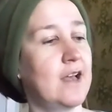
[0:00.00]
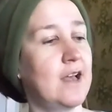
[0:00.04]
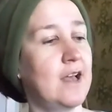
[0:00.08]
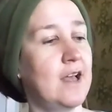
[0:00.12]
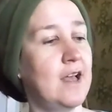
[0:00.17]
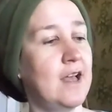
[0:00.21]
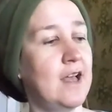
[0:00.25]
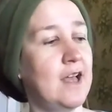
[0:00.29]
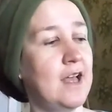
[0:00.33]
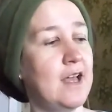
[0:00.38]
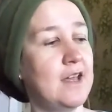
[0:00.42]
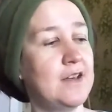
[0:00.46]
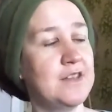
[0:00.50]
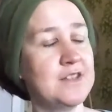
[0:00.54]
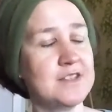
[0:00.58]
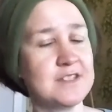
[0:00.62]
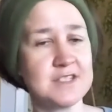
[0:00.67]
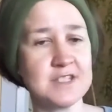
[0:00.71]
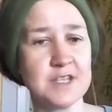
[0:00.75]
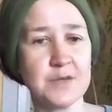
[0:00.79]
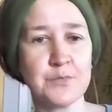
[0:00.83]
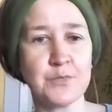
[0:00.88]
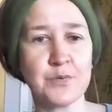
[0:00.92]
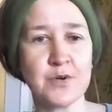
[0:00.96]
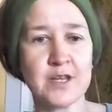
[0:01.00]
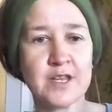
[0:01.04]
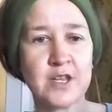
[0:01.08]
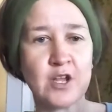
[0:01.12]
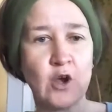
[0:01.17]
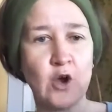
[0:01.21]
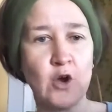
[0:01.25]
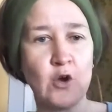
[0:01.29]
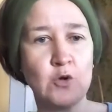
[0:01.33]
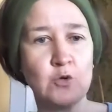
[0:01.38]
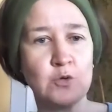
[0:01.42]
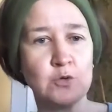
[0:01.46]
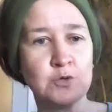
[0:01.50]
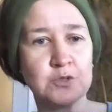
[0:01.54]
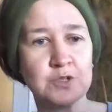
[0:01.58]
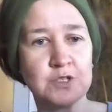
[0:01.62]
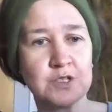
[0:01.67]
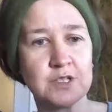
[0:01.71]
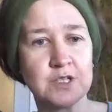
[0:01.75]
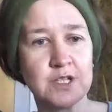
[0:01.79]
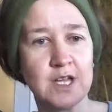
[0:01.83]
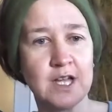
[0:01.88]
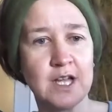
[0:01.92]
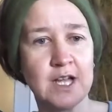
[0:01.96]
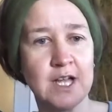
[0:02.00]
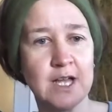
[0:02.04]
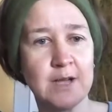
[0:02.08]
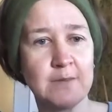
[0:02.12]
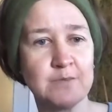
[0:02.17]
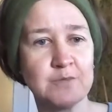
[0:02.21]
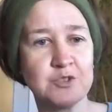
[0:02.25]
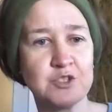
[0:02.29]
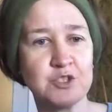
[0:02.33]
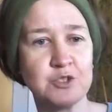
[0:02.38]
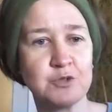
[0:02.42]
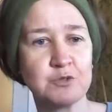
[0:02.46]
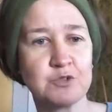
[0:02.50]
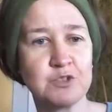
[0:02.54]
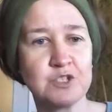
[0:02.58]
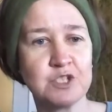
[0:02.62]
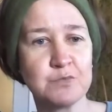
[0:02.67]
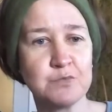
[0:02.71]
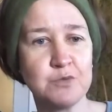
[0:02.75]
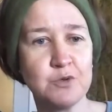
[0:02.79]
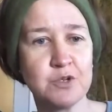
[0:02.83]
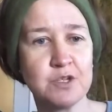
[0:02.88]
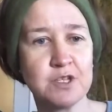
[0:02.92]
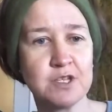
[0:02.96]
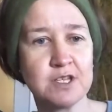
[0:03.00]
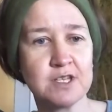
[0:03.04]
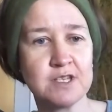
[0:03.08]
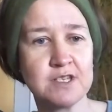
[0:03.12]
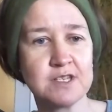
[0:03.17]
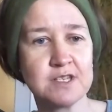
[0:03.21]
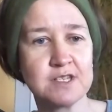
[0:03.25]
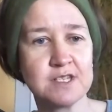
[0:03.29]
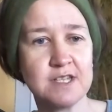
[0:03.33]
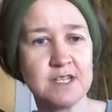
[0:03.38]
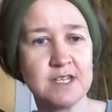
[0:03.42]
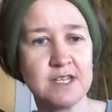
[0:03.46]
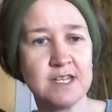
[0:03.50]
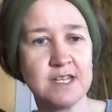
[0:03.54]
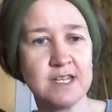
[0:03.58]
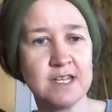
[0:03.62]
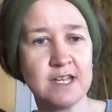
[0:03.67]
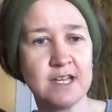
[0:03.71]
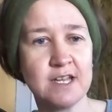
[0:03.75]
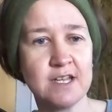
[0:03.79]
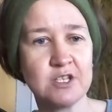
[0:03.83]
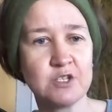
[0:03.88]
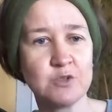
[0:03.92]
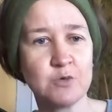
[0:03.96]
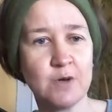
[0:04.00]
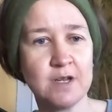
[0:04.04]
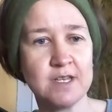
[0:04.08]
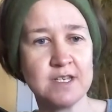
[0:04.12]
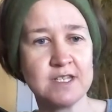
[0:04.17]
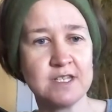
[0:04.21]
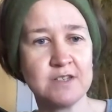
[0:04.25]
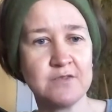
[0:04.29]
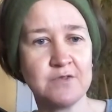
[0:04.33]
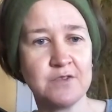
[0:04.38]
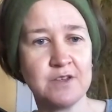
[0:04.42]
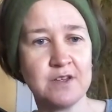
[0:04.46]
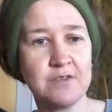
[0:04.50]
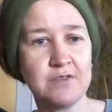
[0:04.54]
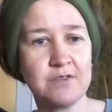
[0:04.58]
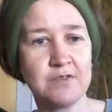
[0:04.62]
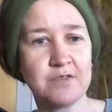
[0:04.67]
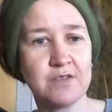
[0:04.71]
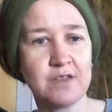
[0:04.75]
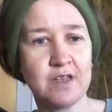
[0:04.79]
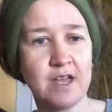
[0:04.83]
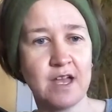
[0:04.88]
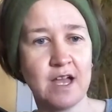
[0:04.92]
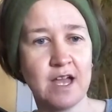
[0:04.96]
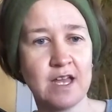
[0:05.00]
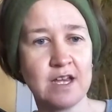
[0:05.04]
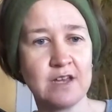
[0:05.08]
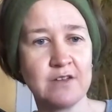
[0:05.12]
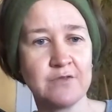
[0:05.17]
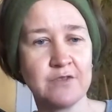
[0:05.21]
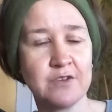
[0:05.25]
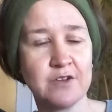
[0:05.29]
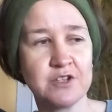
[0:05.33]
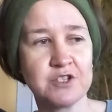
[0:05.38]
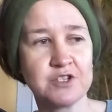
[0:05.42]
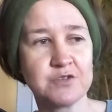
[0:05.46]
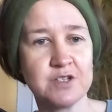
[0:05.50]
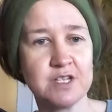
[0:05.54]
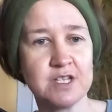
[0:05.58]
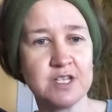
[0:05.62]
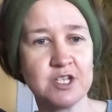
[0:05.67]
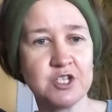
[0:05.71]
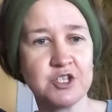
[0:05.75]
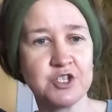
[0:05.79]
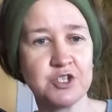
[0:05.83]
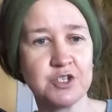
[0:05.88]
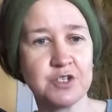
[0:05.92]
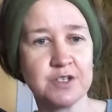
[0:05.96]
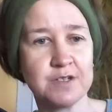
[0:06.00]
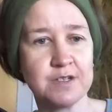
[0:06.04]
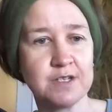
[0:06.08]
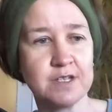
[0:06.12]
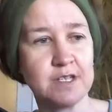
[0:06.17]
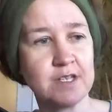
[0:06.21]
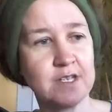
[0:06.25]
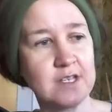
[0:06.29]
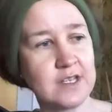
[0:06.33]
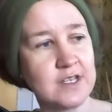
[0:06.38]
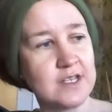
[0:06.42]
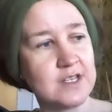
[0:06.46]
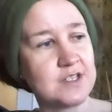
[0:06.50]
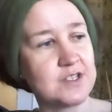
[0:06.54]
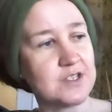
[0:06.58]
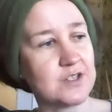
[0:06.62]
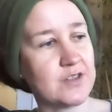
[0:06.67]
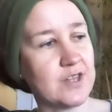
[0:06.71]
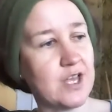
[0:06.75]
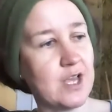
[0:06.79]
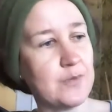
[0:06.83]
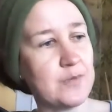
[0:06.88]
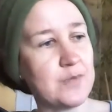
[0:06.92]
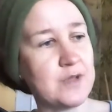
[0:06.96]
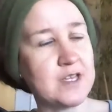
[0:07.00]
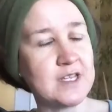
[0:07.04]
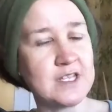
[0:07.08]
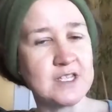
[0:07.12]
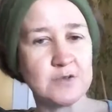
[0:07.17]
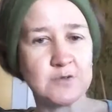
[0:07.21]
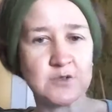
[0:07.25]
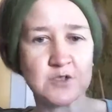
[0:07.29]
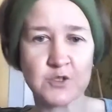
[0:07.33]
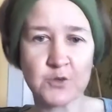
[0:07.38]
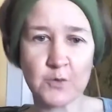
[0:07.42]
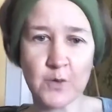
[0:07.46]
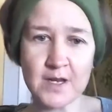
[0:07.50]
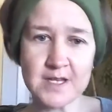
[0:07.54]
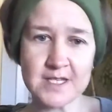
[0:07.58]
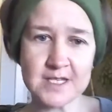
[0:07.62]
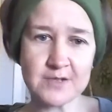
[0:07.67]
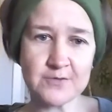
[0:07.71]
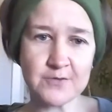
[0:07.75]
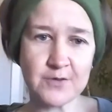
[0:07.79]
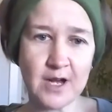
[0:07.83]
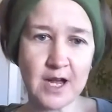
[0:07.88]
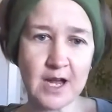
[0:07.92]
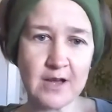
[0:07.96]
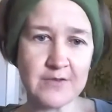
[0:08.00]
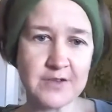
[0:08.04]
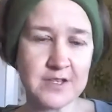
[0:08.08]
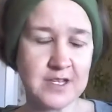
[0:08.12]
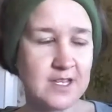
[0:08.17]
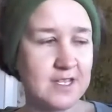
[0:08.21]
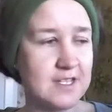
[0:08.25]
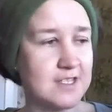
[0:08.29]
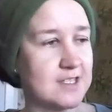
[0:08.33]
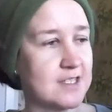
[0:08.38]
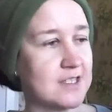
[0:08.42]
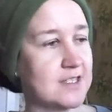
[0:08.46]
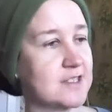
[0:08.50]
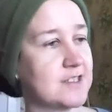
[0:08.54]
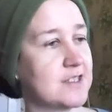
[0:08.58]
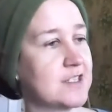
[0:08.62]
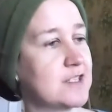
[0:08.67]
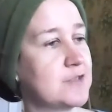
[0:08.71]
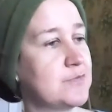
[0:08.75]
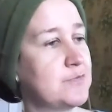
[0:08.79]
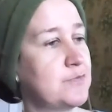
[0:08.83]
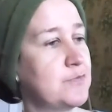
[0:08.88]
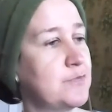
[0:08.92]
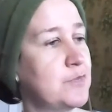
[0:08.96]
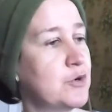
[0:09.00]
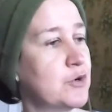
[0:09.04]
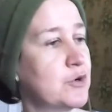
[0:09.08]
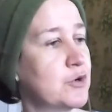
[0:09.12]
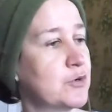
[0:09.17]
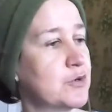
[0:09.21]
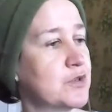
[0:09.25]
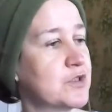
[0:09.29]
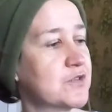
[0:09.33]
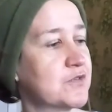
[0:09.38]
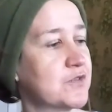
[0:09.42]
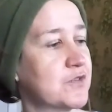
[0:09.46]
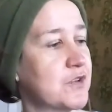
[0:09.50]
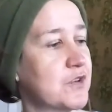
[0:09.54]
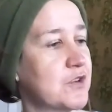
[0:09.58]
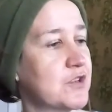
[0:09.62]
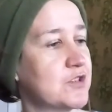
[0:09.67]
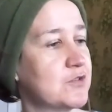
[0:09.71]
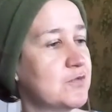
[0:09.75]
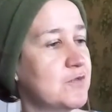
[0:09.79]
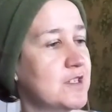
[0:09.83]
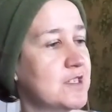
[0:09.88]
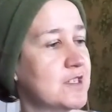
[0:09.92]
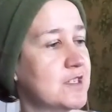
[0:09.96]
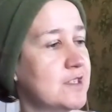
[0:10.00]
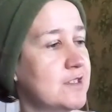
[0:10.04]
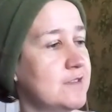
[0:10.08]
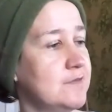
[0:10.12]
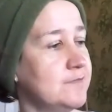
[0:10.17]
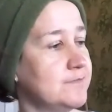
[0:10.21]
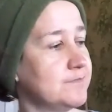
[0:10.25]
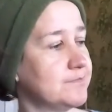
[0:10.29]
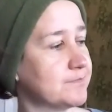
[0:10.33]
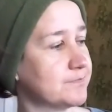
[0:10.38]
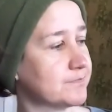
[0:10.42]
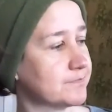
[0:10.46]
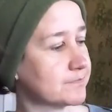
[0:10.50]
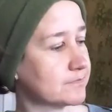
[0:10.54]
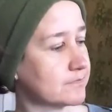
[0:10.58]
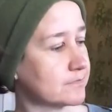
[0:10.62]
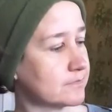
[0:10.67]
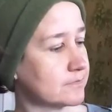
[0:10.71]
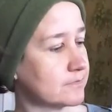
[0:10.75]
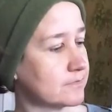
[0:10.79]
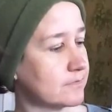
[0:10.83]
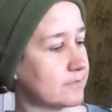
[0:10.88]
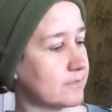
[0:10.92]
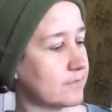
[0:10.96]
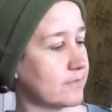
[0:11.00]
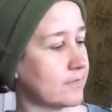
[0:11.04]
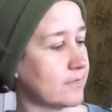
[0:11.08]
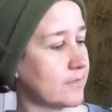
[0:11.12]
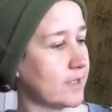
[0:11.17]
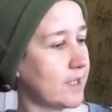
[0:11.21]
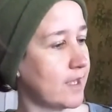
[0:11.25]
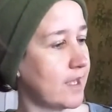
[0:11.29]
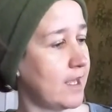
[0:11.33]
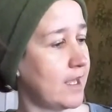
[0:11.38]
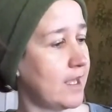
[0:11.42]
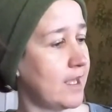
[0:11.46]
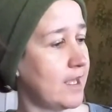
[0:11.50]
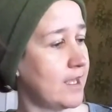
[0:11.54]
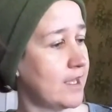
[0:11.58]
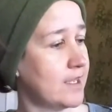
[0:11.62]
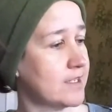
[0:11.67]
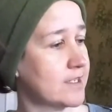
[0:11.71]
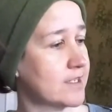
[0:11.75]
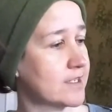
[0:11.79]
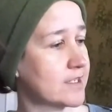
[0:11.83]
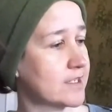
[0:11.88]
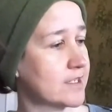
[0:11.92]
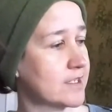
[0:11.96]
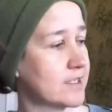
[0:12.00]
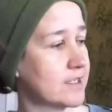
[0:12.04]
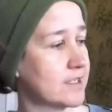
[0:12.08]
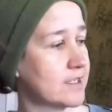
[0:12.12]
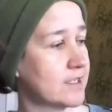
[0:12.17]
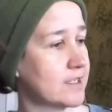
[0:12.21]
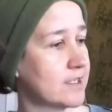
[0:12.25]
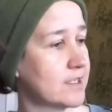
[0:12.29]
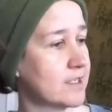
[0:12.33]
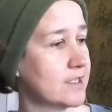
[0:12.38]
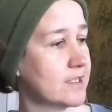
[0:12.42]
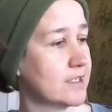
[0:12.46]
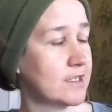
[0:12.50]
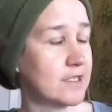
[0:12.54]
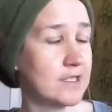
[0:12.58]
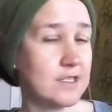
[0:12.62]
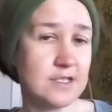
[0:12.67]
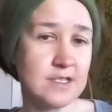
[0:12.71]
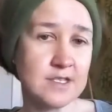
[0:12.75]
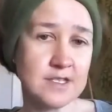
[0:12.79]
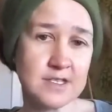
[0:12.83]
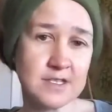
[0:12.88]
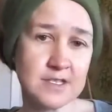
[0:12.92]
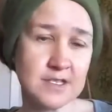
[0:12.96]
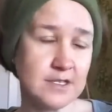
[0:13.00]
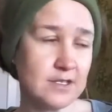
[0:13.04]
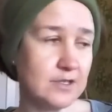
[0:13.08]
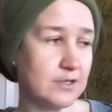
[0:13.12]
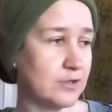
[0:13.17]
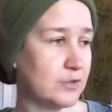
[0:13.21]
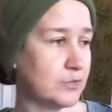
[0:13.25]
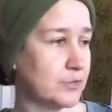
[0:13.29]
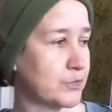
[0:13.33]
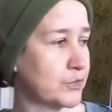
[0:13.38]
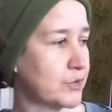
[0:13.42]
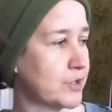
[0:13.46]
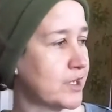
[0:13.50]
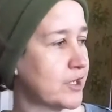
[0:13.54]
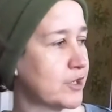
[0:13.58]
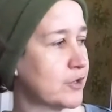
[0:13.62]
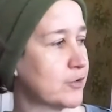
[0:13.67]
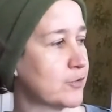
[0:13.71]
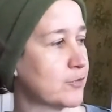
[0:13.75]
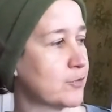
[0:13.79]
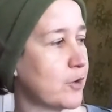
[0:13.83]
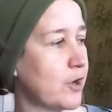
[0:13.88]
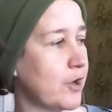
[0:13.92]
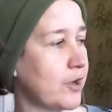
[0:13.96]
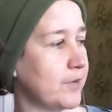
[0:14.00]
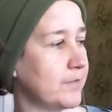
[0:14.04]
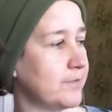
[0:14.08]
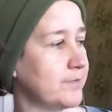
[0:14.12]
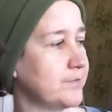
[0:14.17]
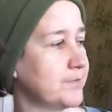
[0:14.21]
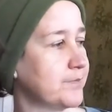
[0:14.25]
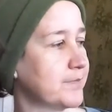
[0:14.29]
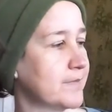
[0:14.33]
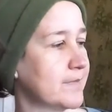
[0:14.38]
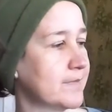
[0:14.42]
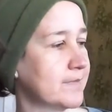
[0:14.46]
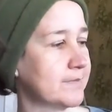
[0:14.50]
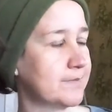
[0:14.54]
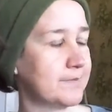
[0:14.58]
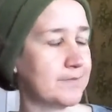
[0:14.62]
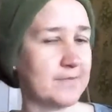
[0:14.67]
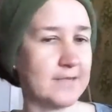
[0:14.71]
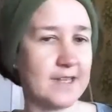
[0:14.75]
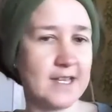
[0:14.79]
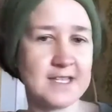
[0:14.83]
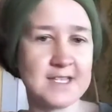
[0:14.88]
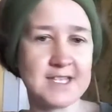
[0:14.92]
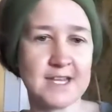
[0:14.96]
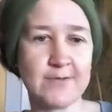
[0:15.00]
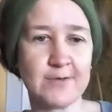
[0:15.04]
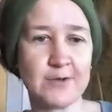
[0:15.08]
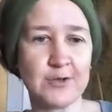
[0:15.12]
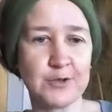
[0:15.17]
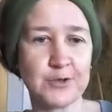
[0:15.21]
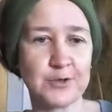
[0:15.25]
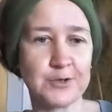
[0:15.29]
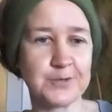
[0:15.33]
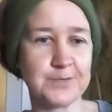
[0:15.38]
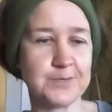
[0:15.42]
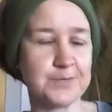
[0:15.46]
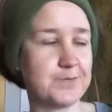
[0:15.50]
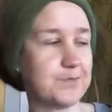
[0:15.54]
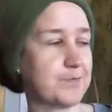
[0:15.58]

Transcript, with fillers: And this is a pretty old um, children's book. You can see here, 25th anniversary edition. So that means it was 25 years since this book was first written and still a pretty good one. Let's have a look.